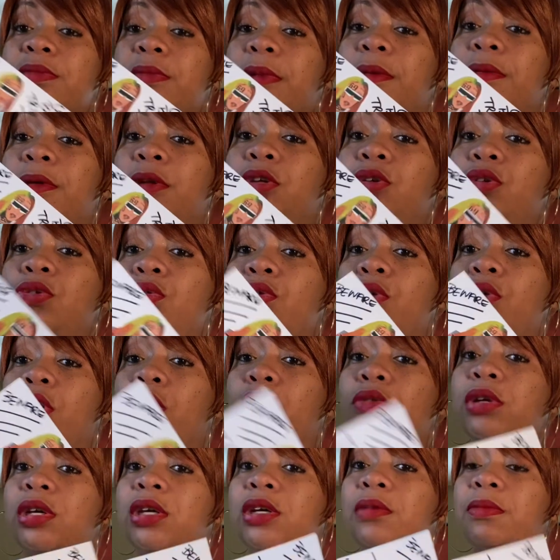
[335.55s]
Maybe you
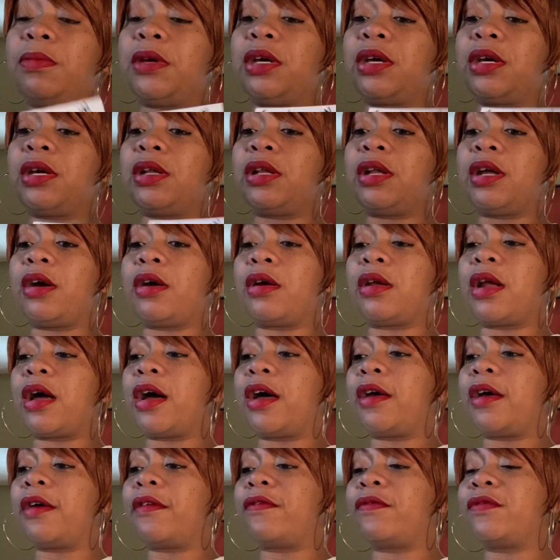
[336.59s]
don't need to be in their
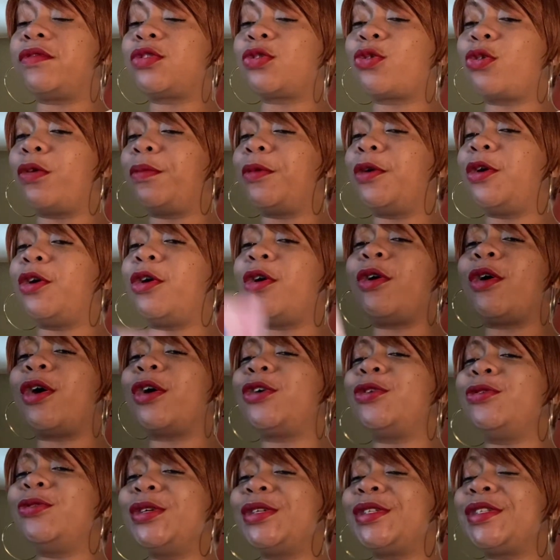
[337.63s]
life. Scorpio, are
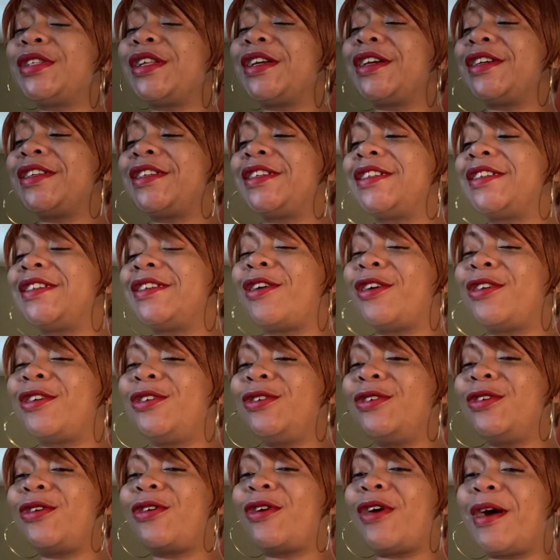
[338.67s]
you the snitch? Are
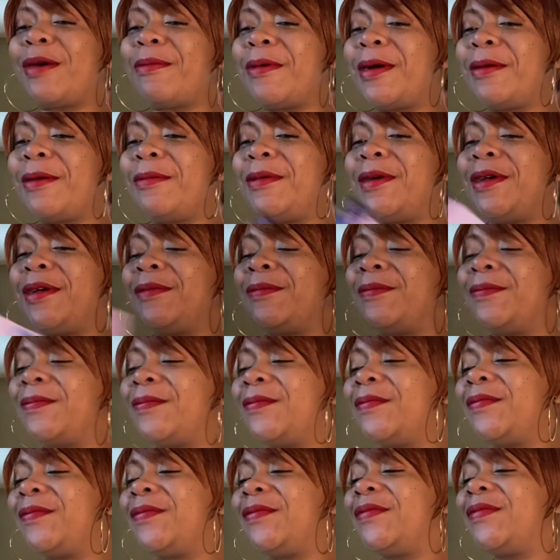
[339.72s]
you the crybaby?
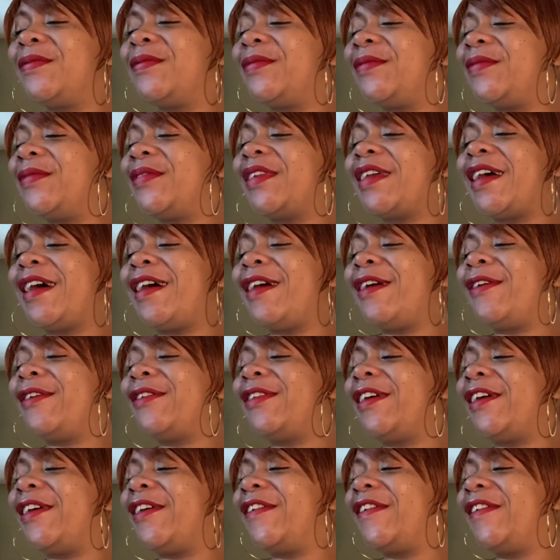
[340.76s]
I don't
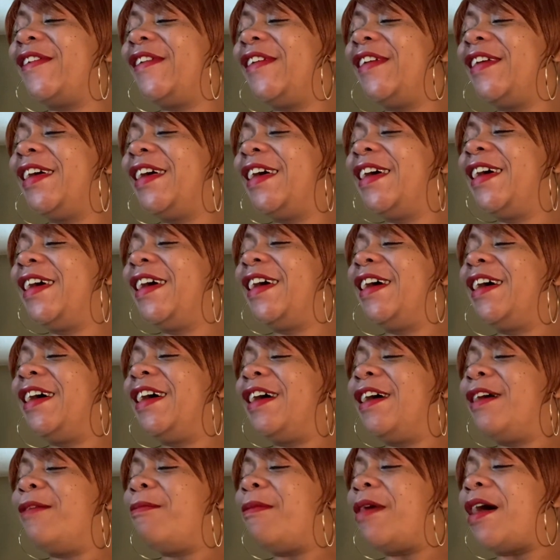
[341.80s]
know.
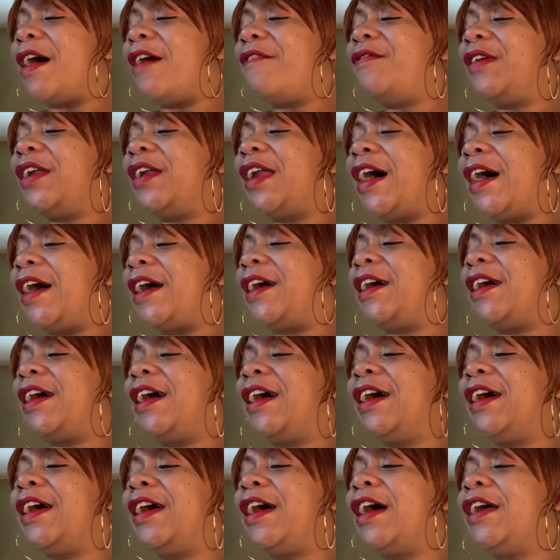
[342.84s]
But I feel like,
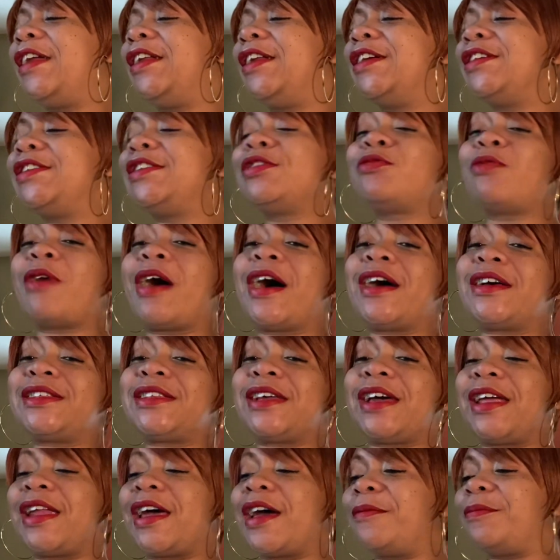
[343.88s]
and this is why I
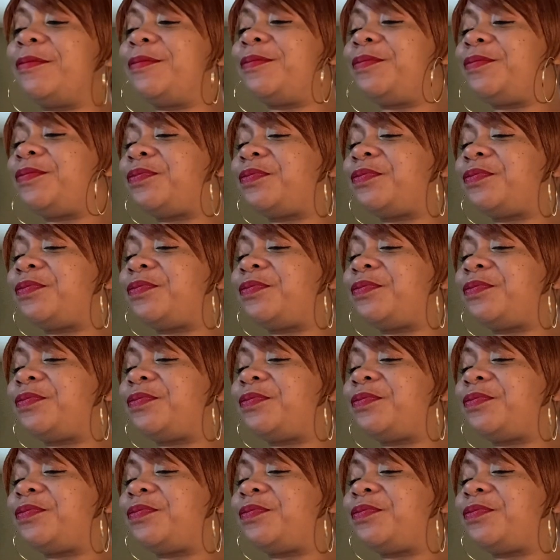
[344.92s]
say that.